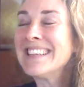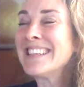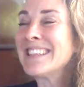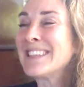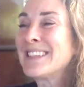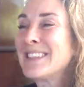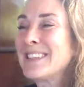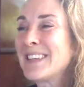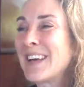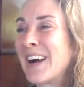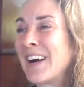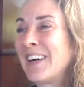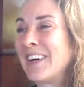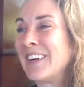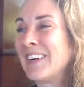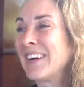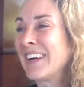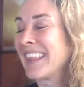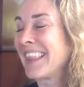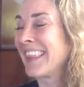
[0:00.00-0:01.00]

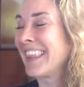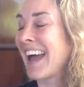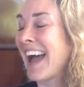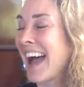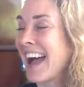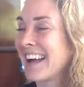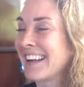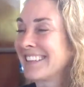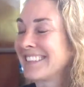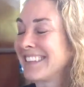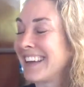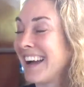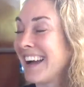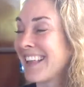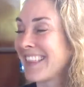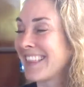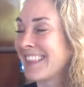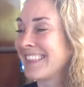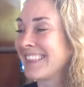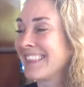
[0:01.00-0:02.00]
So that,
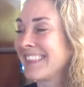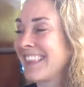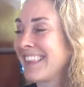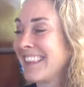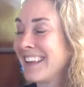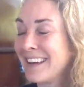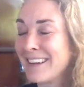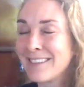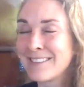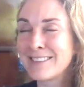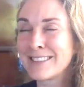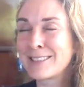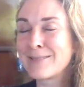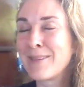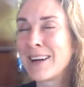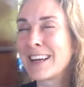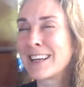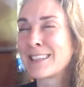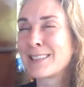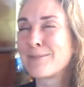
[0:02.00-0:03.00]
yeah, it was
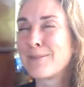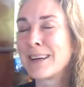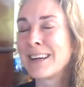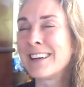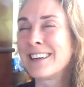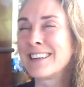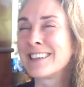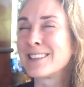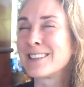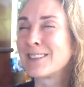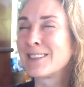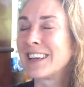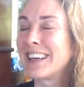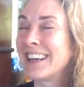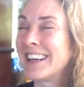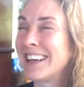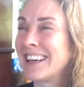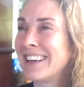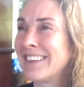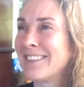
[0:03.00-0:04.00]
my experience
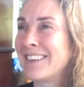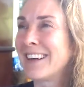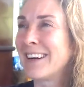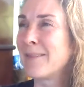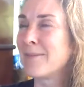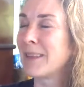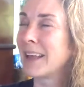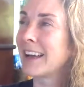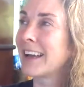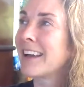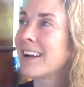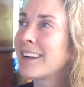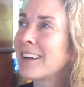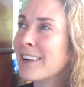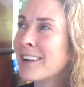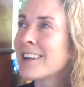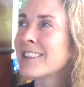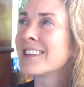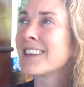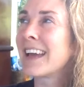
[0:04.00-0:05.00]
where I'm like,
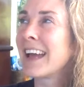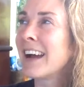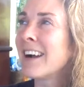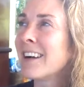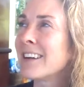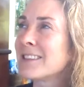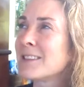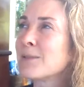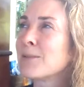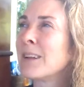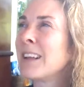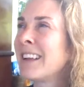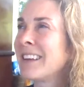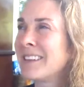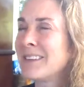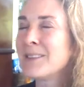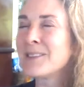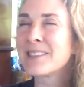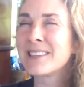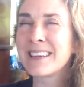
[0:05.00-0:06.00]
cooked carrots. Well, I
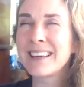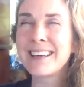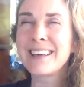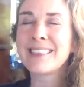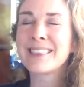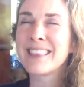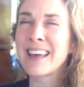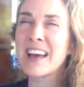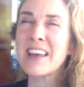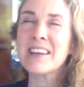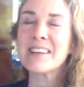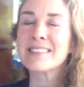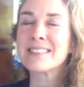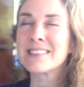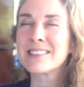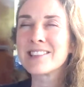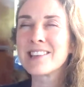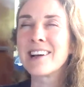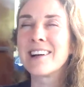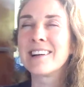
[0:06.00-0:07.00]
used to eat that as a
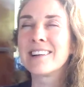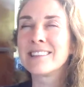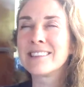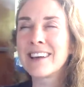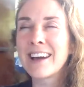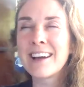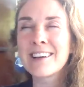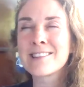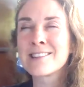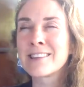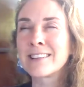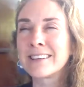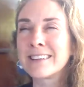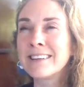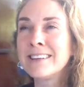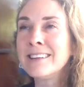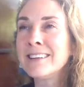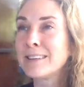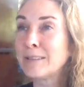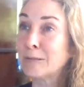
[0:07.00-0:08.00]
child,
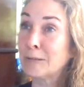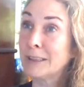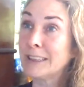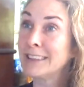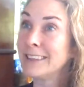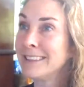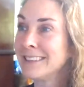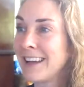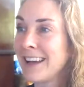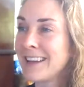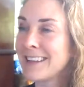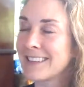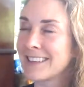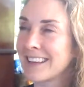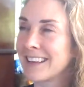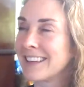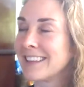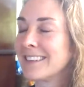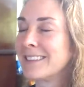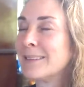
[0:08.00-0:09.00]
actually, and really liked
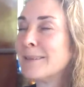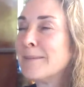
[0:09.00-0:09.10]
it.